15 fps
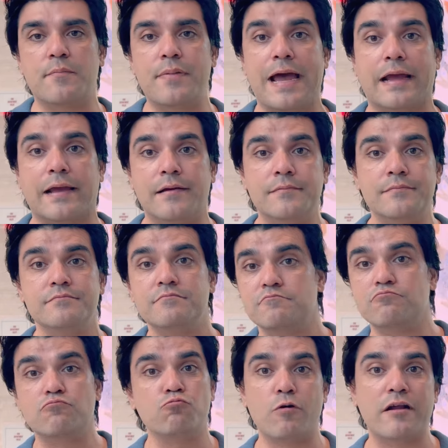a bag.
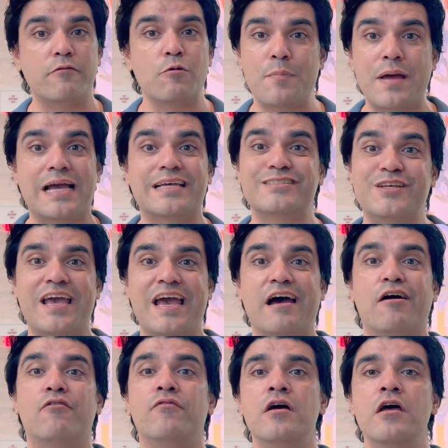What bags do you
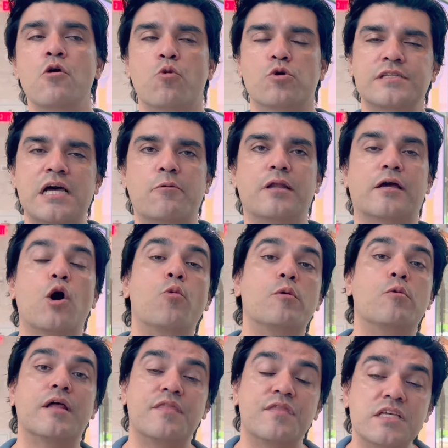have? Whereas now we're like, oh, we
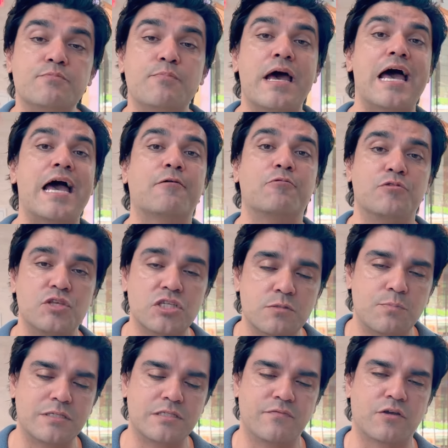want this bag with this
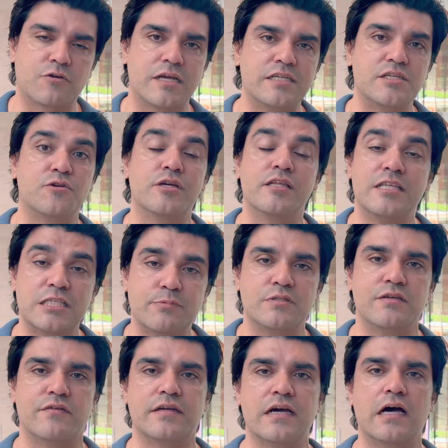specific criteria and this
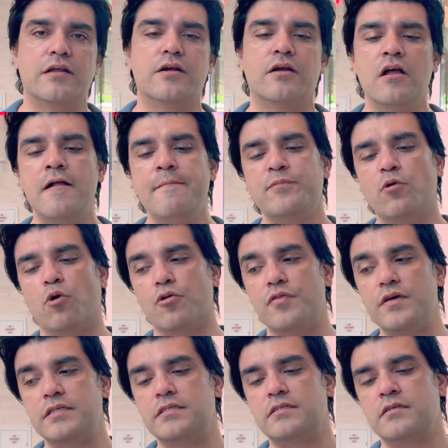specific color, or
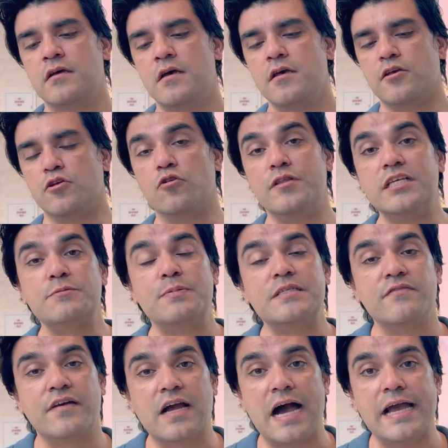this, you know, this
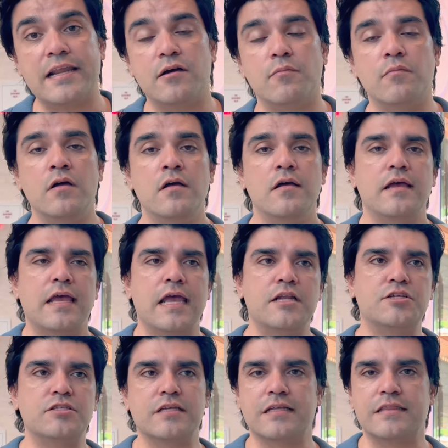specific item. And
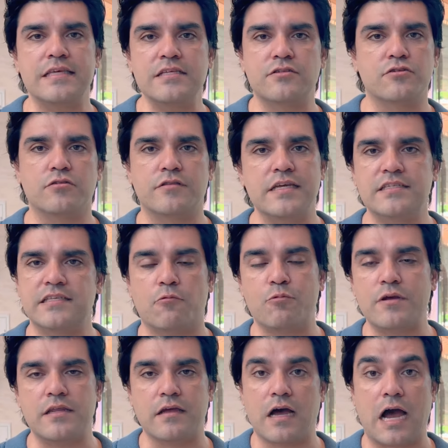she's like, these are things that
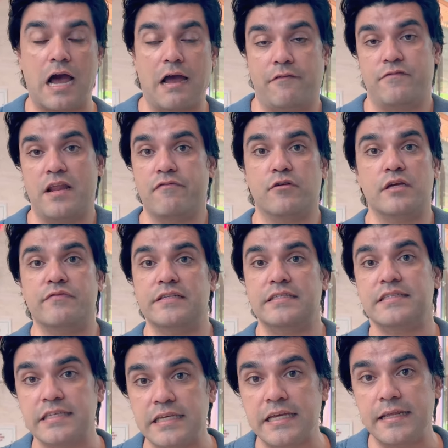I've never even
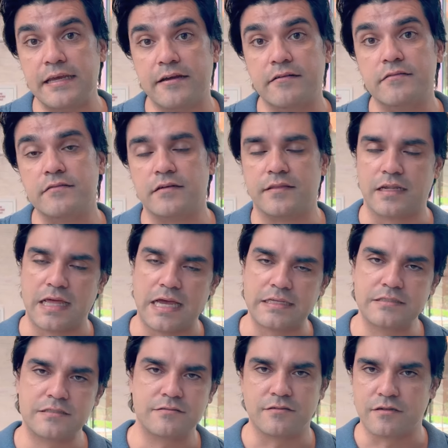seen here in the
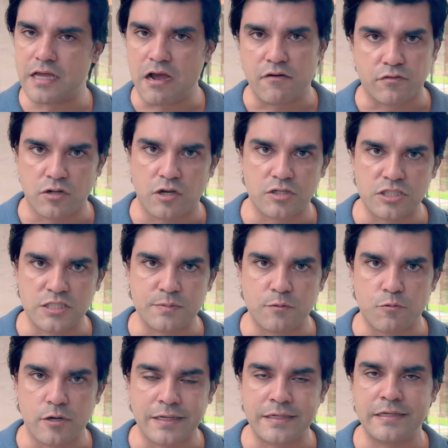last however long she's been
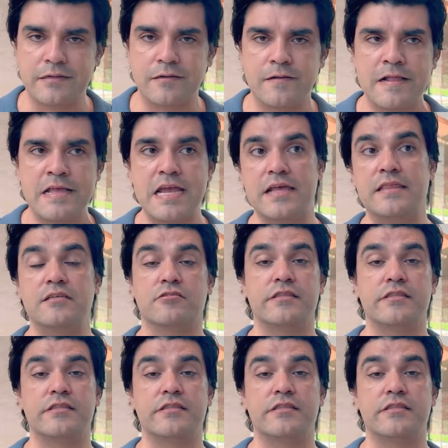working here. And these are